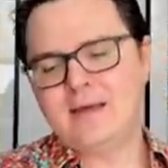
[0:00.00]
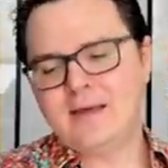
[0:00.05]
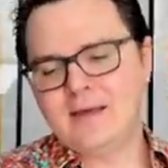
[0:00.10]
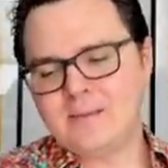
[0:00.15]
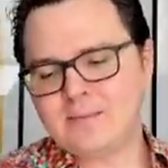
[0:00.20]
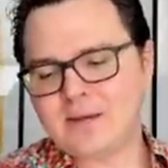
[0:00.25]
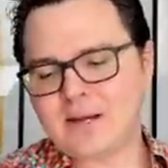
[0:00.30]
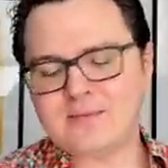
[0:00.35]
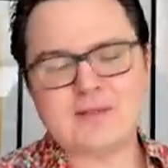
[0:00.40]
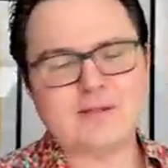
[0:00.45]

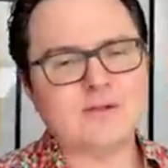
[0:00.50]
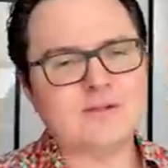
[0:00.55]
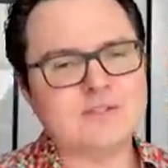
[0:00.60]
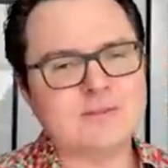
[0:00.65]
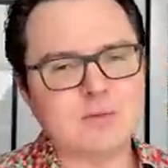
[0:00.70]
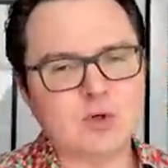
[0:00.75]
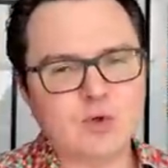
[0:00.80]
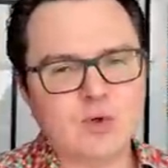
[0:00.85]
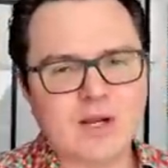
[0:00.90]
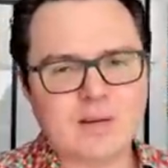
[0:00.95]
But I think there's
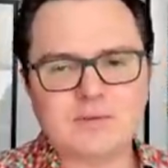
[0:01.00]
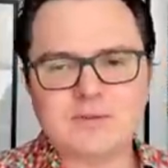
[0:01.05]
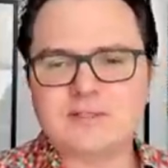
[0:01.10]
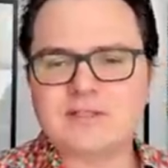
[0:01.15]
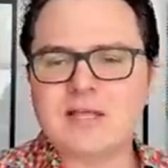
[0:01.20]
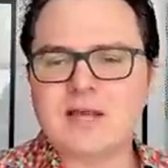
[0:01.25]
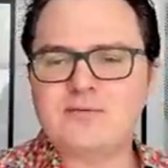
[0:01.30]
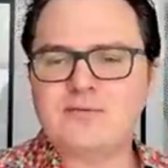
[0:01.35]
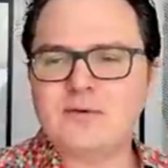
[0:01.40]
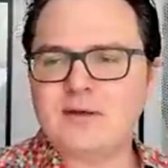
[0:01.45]
some incredible
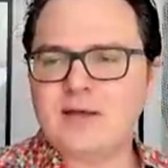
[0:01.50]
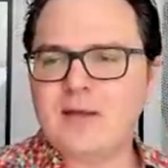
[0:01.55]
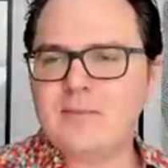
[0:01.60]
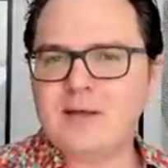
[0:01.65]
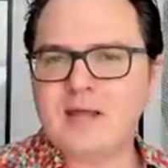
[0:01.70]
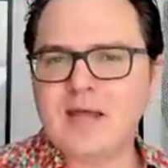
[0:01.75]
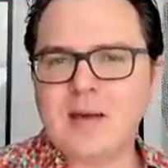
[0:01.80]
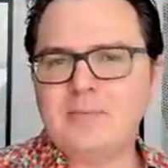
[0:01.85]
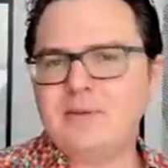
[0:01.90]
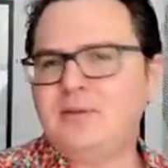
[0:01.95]
stuff
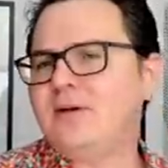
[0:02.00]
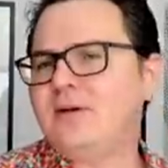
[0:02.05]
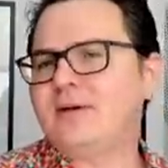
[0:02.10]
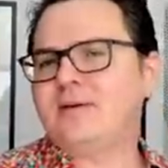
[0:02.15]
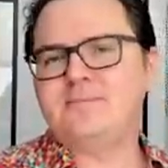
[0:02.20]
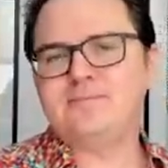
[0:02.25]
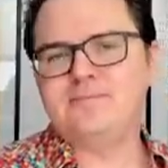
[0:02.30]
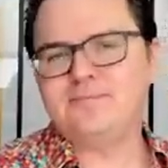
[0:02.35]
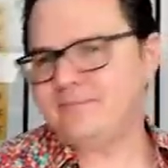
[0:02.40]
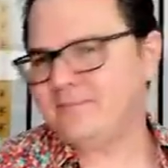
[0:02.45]
coming up. And look,
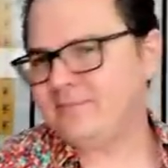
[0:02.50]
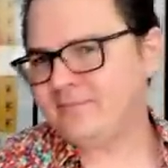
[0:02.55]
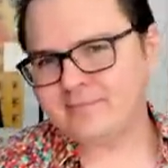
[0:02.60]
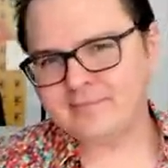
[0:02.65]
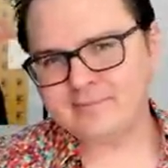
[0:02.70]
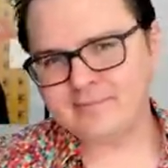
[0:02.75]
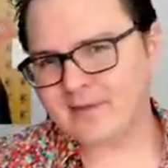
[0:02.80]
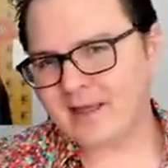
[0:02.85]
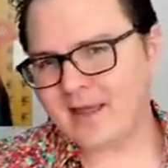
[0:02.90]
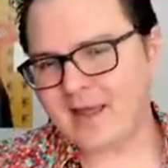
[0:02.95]

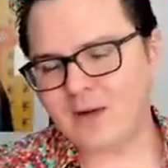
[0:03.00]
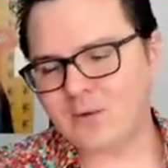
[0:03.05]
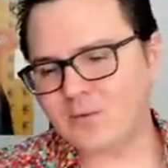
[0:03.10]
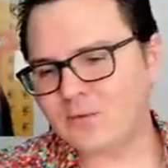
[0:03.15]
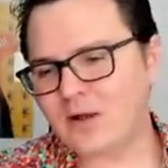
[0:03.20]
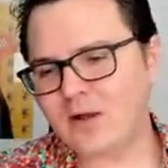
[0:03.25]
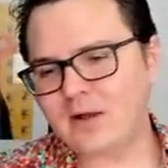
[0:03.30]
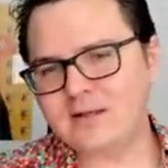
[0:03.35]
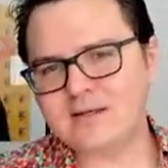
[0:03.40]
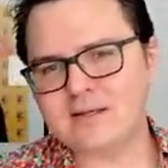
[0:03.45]

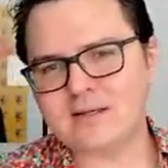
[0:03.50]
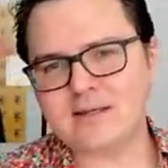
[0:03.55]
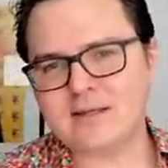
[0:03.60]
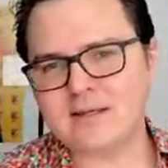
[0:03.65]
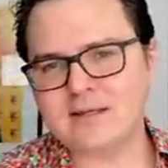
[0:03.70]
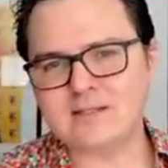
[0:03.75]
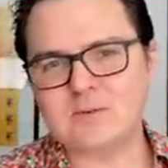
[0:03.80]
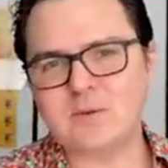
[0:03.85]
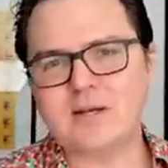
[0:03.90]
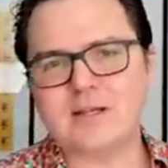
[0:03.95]
Elrond,
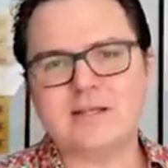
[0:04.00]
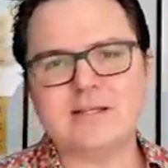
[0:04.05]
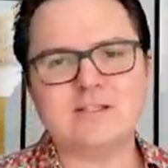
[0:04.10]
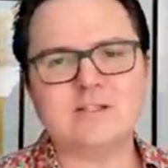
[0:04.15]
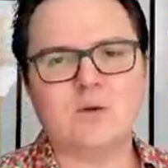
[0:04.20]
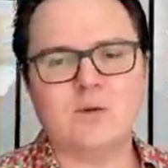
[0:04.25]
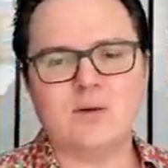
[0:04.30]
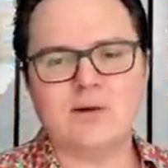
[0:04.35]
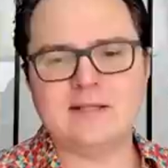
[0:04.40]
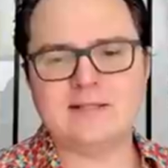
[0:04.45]
it's one of these
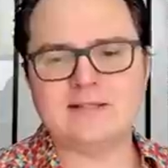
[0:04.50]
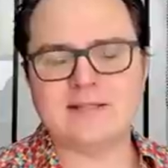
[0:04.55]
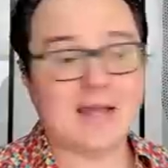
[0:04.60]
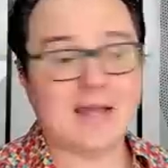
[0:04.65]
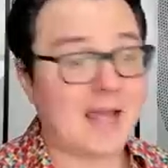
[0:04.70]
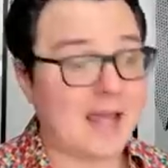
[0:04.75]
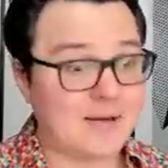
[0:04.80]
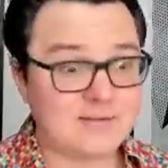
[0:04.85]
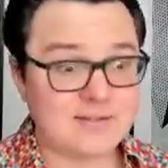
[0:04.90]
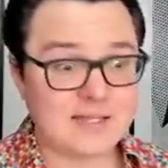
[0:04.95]
coins that I
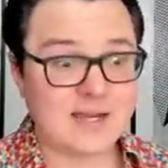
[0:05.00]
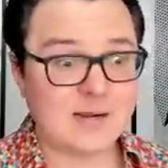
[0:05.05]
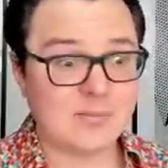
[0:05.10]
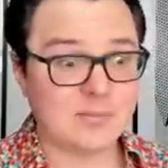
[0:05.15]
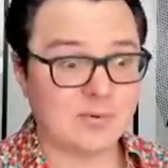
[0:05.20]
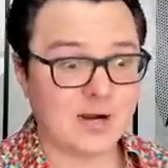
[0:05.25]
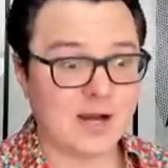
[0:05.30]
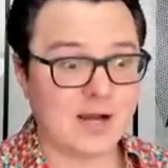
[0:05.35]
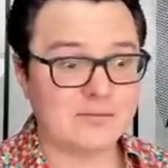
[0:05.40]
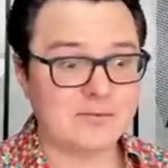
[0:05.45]
have taken
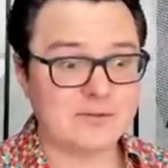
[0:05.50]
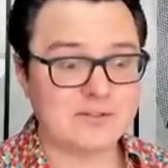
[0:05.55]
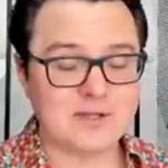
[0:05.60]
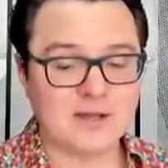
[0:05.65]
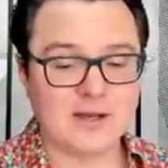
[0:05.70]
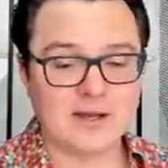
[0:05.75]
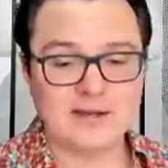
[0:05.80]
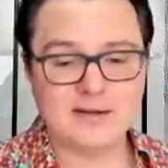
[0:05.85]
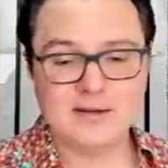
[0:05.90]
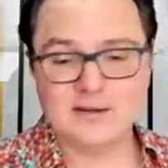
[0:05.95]
profits
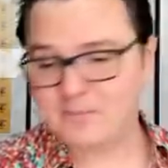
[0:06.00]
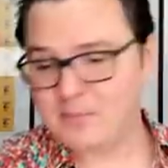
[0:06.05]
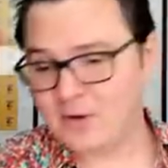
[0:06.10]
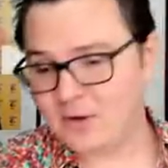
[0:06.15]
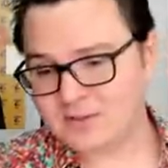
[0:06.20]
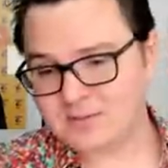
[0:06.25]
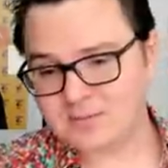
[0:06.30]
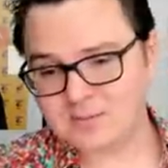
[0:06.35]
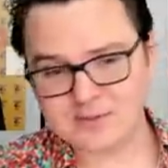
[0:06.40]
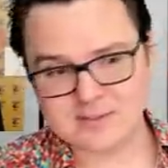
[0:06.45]
on
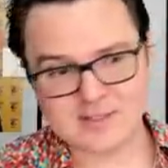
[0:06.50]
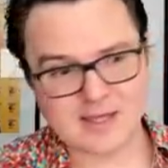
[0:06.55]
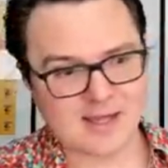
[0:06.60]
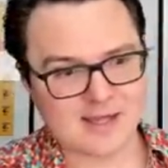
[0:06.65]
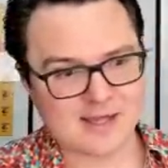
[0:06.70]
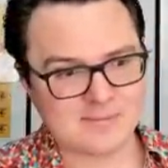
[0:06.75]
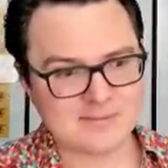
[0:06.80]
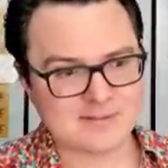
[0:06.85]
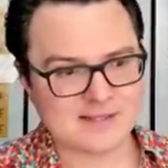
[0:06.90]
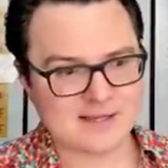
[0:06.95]
multiple
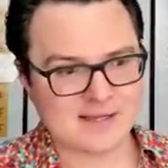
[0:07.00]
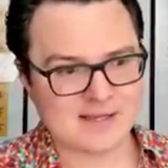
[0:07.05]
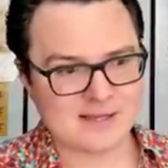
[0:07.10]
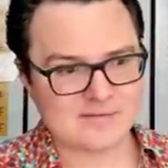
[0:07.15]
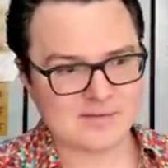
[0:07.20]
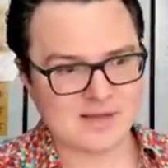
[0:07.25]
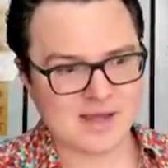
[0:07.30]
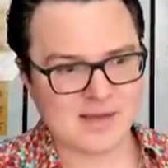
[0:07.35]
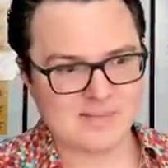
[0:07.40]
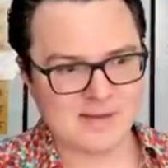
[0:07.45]
times. I've
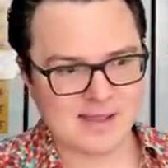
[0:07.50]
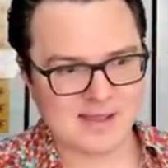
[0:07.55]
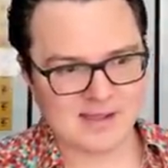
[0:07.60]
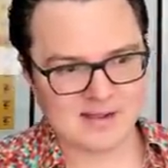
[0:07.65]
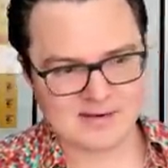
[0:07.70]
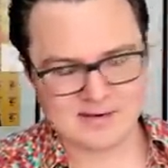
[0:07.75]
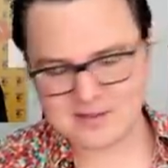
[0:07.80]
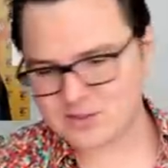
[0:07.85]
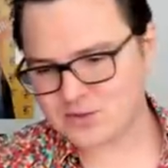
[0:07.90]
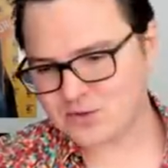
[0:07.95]
got my
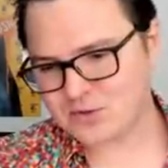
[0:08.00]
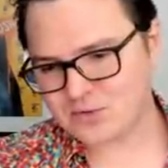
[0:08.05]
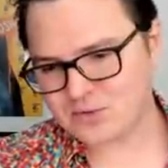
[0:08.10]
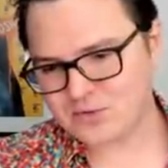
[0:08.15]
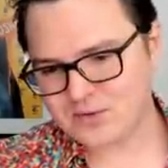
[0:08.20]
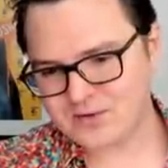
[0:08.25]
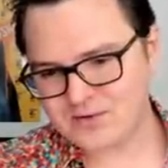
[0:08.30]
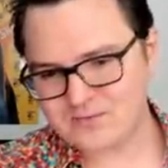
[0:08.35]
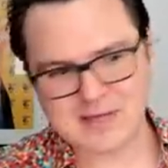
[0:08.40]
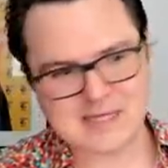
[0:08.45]
initial
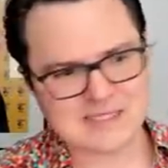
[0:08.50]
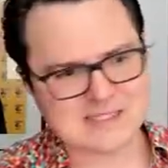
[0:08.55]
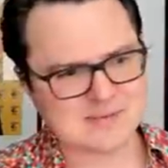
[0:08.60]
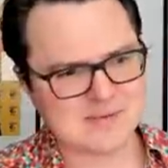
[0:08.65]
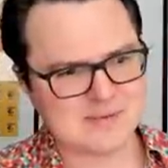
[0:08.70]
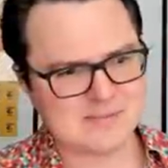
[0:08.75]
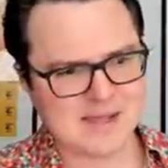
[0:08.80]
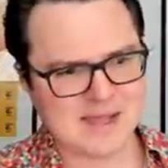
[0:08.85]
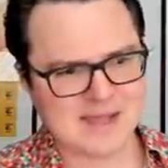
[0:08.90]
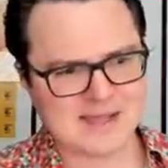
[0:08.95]

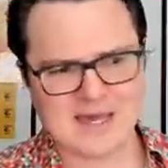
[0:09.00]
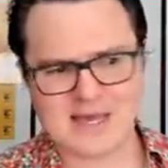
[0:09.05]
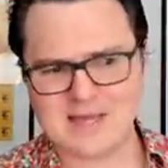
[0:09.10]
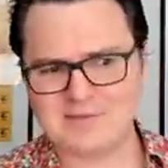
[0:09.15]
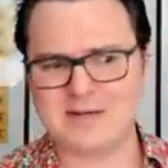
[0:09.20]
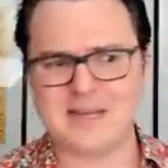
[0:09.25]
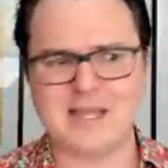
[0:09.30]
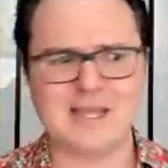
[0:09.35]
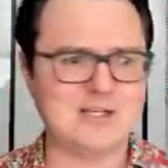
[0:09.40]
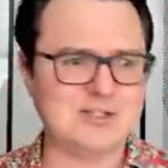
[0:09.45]
investment back out of
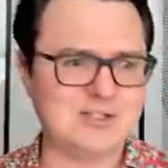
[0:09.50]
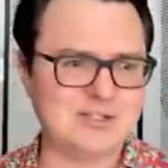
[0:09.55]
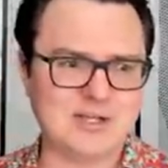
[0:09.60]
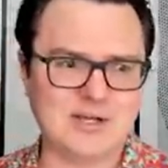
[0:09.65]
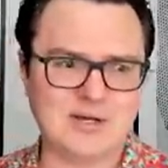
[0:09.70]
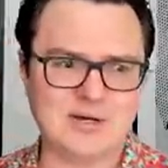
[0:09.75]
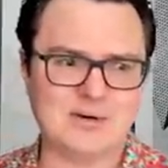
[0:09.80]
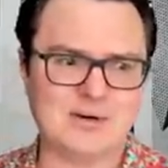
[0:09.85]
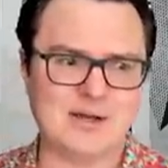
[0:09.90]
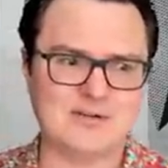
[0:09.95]
it ages
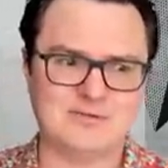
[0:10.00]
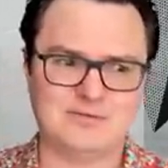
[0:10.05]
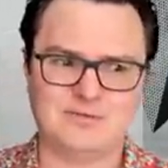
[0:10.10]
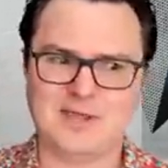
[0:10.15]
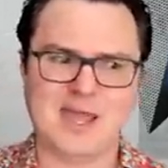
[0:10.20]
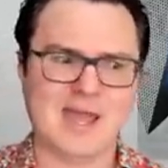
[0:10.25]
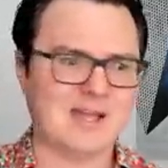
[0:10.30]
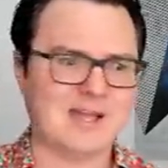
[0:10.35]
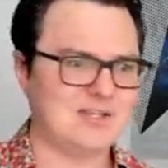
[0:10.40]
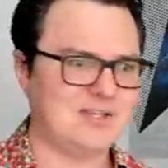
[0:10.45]
ago. I've
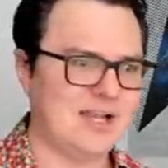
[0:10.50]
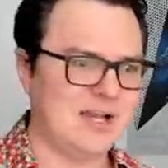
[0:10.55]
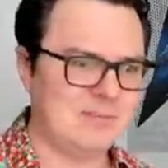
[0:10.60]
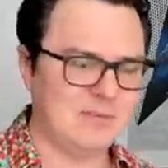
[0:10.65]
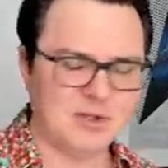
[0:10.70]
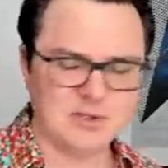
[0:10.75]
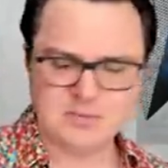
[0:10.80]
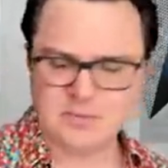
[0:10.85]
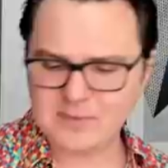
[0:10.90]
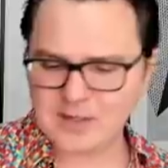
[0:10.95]
cashed out
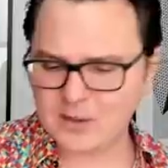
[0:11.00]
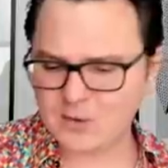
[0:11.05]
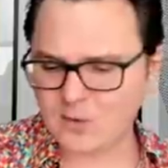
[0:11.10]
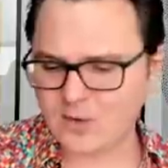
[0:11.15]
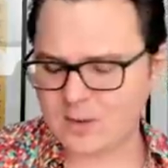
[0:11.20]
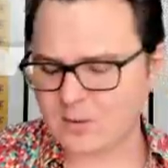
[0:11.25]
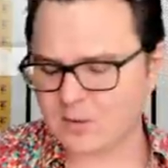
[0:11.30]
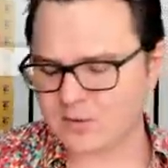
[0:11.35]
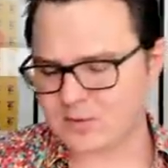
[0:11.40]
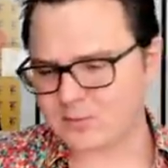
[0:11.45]
multiple
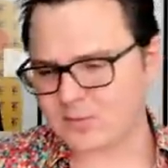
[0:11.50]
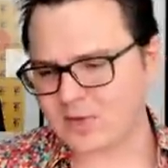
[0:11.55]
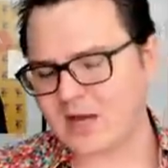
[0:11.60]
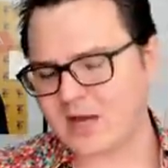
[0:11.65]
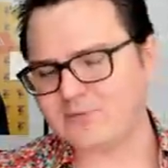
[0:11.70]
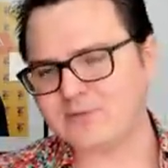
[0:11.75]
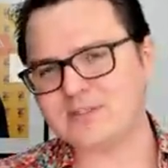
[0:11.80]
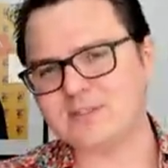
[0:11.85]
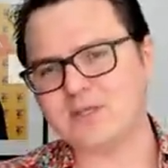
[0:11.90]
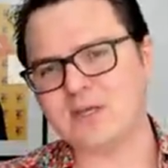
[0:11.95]
Bitcoin worth of
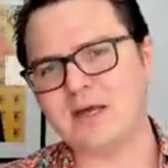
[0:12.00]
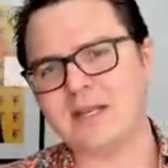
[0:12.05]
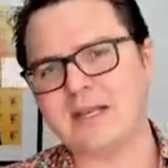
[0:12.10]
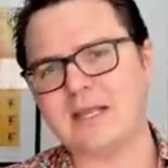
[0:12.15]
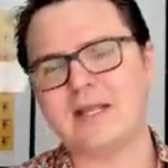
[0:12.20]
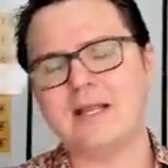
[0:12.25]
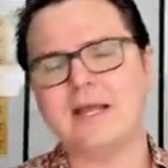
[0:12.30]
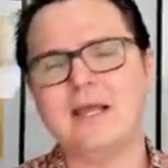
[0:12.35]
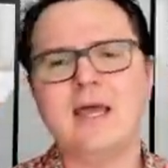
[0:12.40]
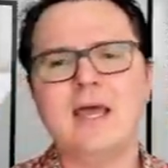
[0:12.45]
profits on it.